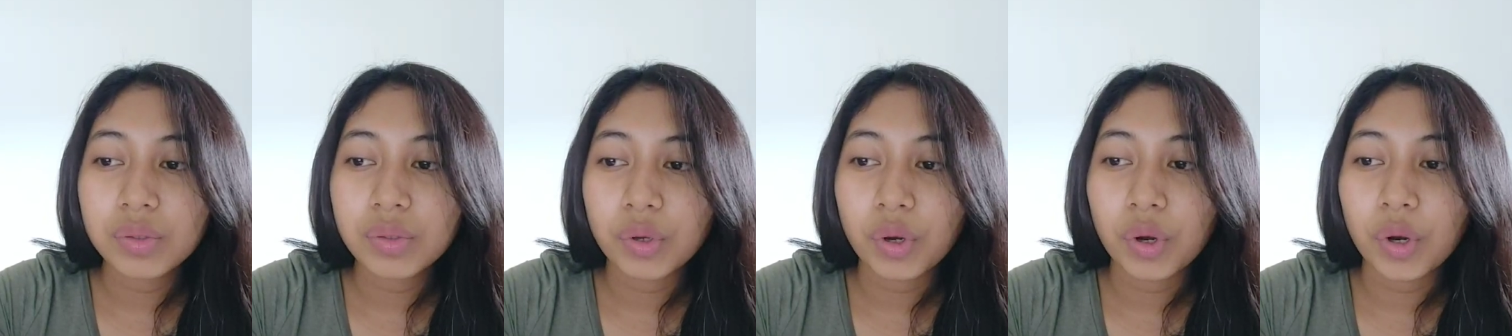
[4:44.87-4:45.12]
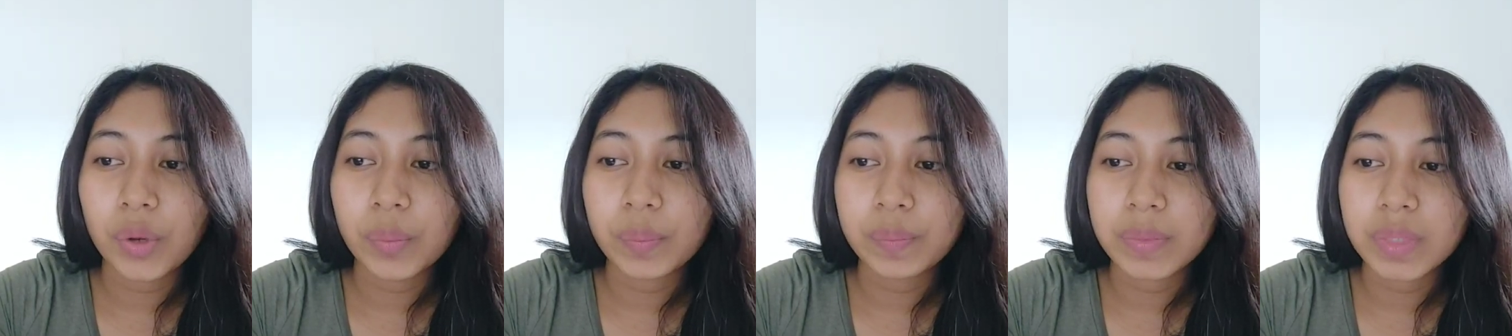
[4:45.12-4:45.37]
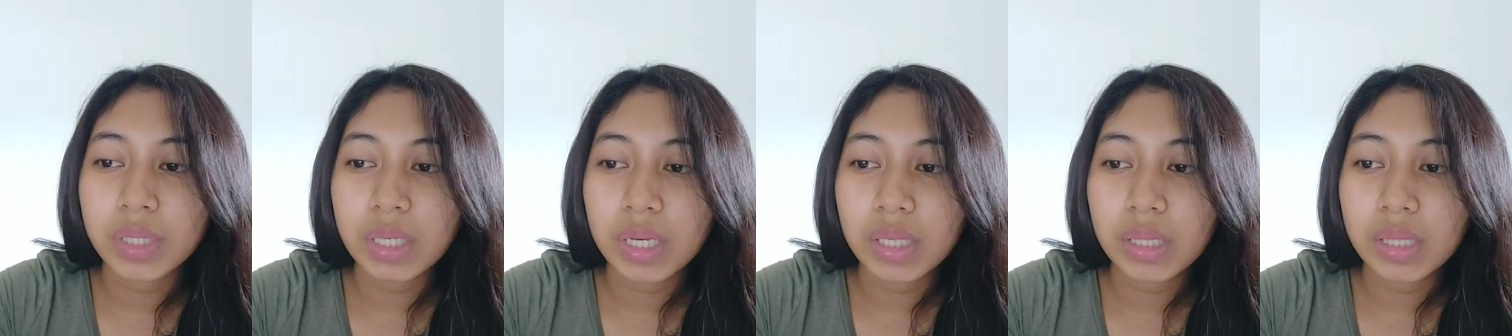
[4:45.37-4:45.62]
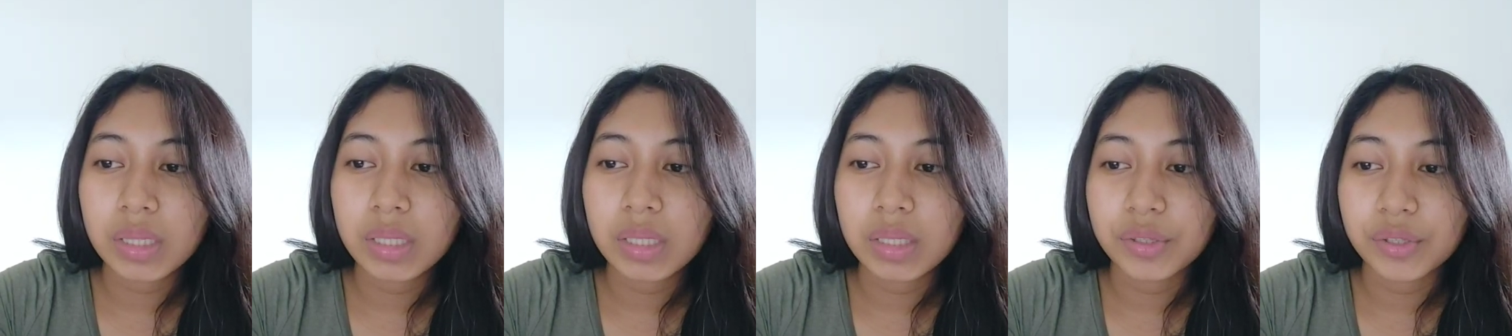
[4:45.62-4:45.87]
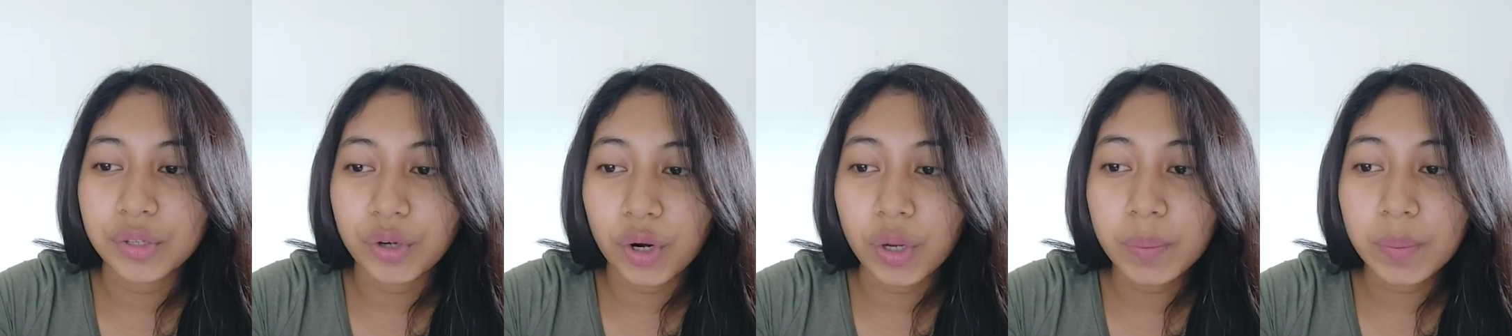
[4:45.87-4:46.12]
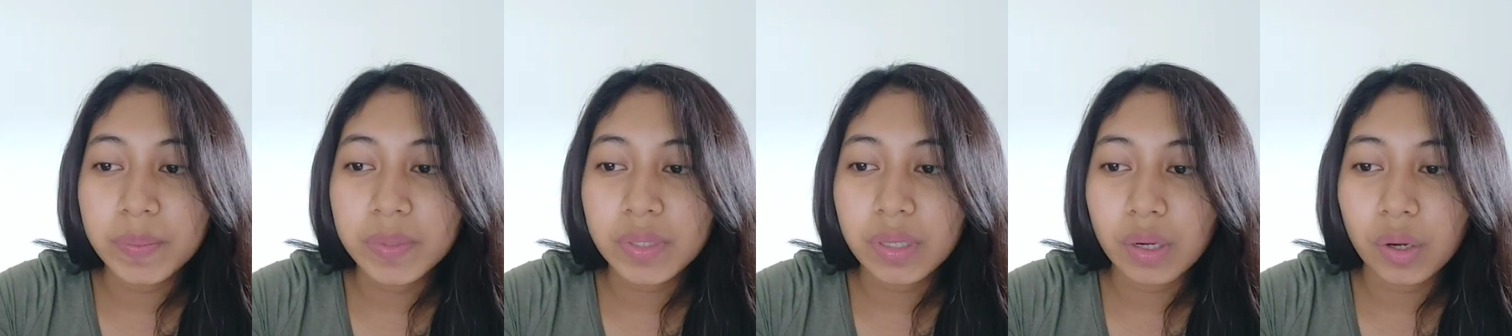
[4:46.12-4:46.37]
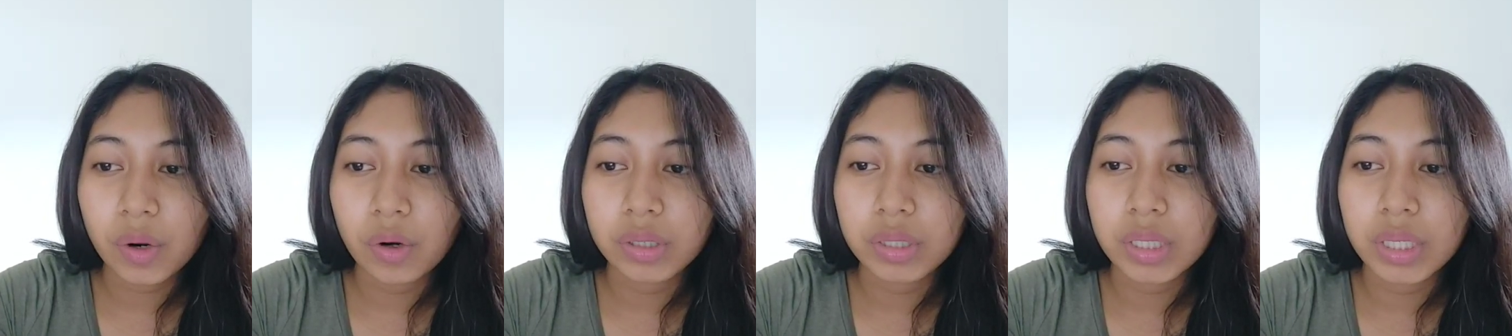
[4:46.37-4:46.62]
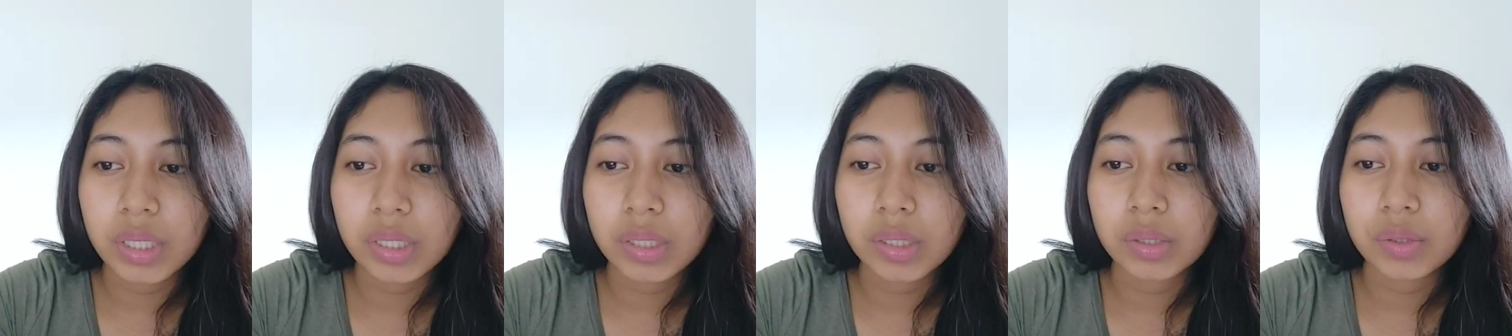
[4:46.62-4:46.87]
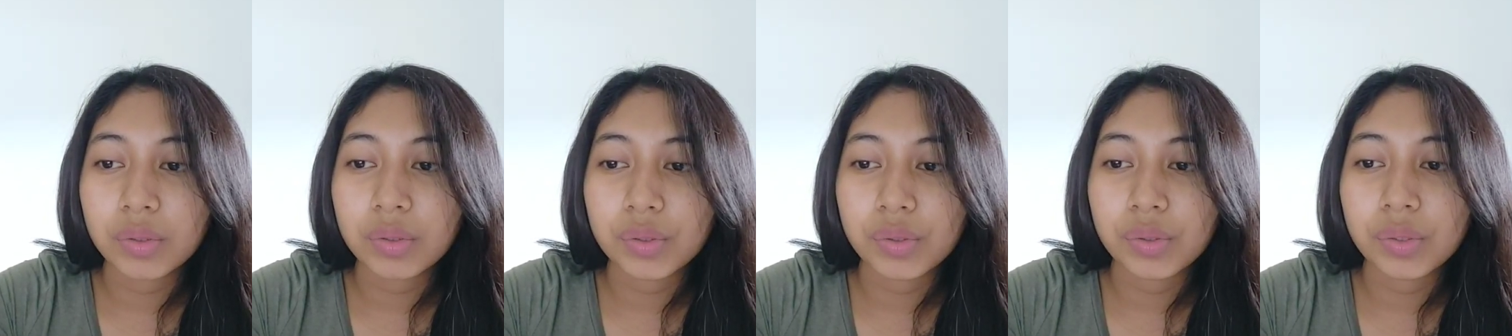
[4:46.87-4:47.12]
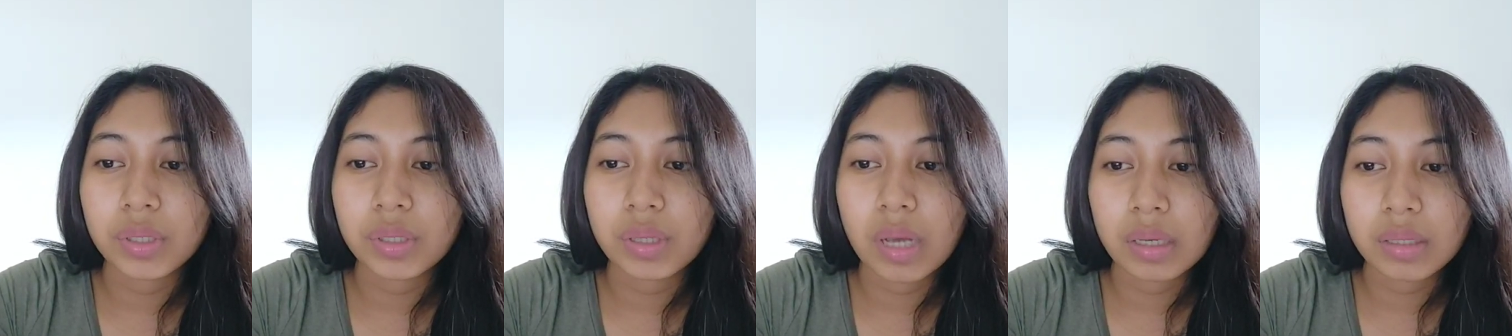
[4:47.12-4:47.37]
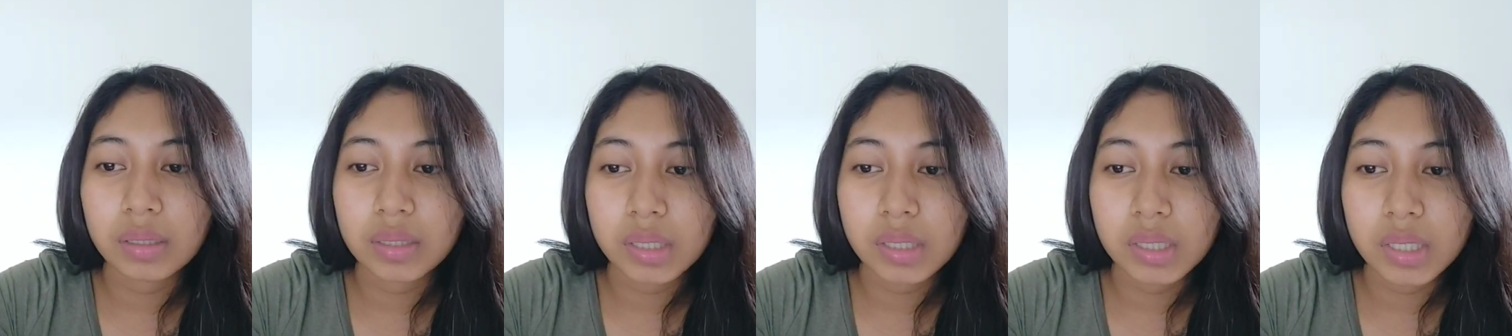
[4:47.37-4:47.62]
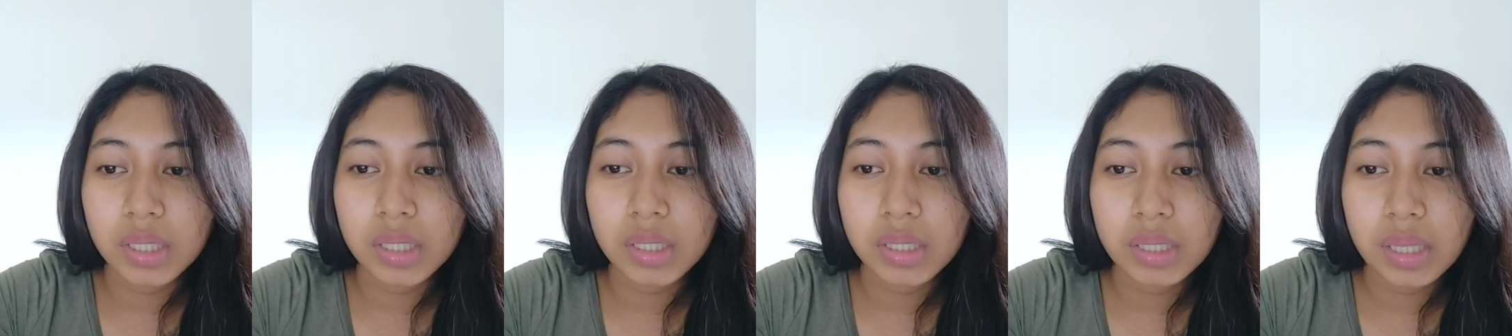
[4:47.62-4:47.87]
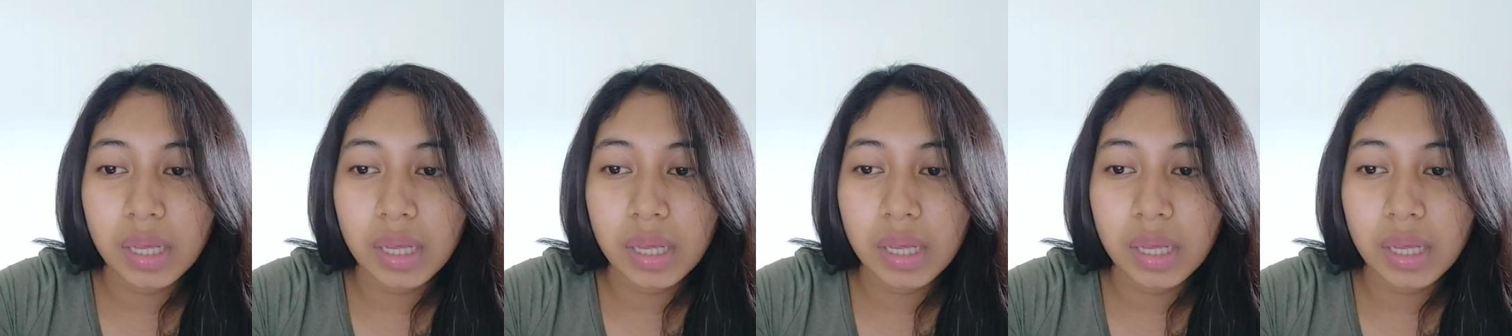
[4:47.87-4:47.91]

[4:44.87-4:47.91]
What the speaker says: to obtain the drops according to the doctor's